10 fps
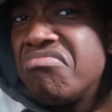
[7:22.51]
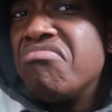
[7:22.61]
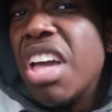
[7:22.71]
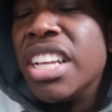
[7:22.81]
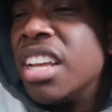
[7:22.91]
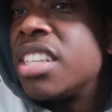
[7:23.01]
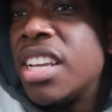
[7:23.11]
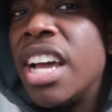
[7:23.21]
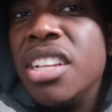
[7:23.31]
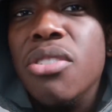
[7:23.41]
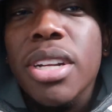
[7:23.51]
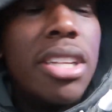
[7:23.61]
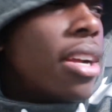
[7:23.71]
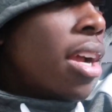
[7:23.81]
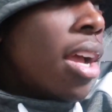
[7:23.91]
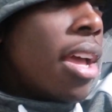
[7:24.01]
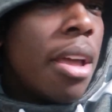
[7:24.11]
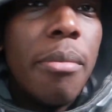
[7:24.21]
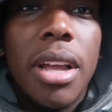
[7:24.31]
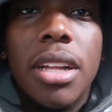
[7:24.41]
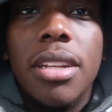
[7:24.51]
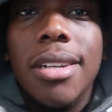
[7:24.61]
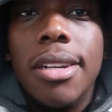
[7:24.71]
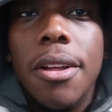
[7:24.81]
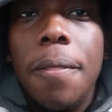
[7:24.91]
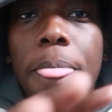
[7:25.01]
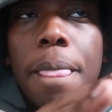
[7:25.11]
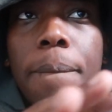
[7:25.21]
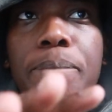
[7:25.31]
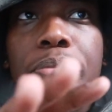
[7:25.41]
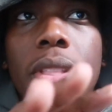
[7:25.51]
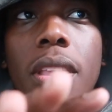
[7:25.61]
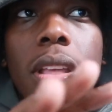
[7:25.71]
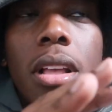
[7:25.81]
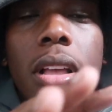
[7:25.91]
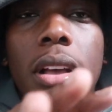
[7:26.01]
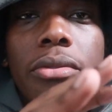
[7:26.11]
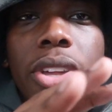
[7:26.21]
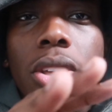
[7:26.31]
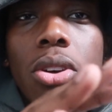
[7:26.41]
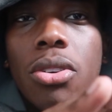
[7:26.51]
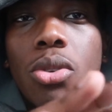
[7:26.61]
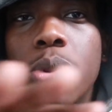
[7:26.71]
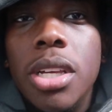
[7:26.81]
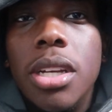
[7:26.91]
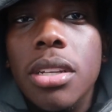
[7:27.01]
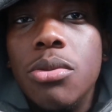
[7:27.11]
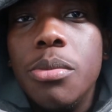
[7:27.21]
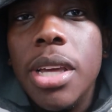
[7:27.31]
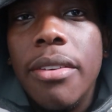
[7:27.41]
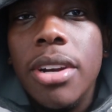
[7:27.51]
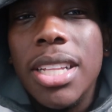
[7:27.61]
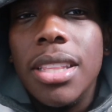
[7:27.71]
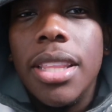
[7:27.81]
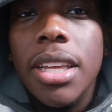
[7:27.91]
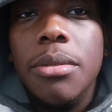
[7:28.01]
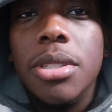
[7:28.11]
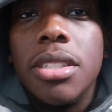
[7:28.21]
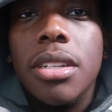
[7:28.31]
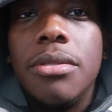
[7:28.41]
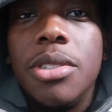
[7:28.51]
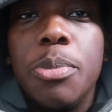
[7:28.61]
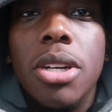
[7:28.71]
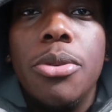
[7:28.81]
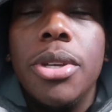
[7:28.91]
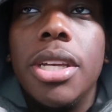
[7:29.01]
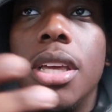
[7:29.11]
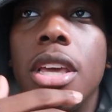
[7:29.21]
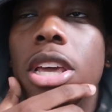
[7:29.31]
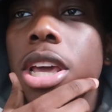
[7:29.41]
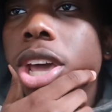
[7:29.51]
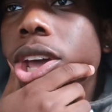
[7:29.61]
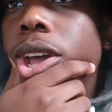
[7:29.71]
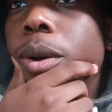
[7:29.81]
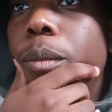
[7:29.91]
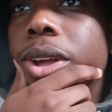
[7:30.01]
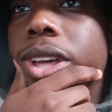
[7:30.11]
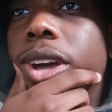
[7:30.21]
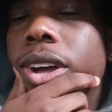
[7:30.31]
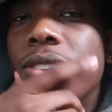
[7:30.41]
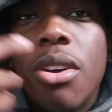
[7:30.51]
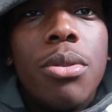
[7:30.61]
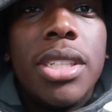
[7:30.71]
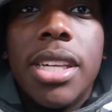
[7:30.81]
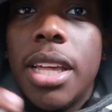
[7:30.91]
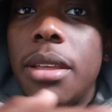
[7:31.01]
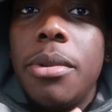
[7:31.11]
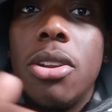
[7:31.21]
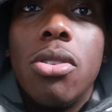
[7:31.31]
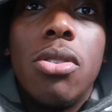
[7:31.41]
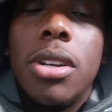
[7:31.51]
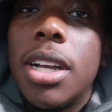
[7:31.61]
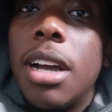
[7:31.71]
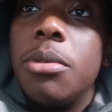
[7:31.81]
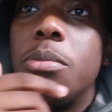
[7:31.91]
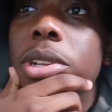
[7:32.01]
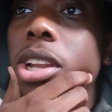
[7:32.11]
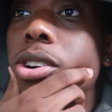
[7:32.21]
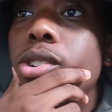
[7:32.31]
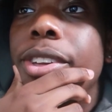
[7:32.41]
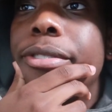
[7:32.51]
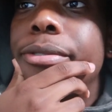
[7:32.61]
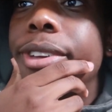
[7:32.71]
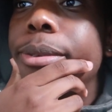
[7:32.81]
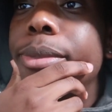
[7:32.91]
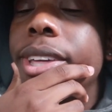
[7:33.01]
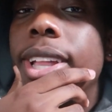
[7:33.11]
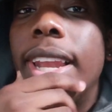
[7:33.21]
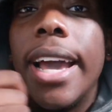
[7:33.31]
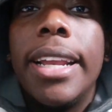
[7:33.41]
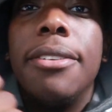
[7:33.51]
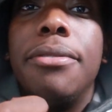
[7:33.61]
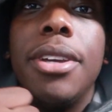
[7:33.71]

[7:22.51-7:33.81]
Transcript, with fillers: that's the idea right there. Make a little a video of the week, because we be having like themes and stuff, Spirit Week. But yeah, if y'all want to see that, let me know. Go in the comments below, you feel me? Like the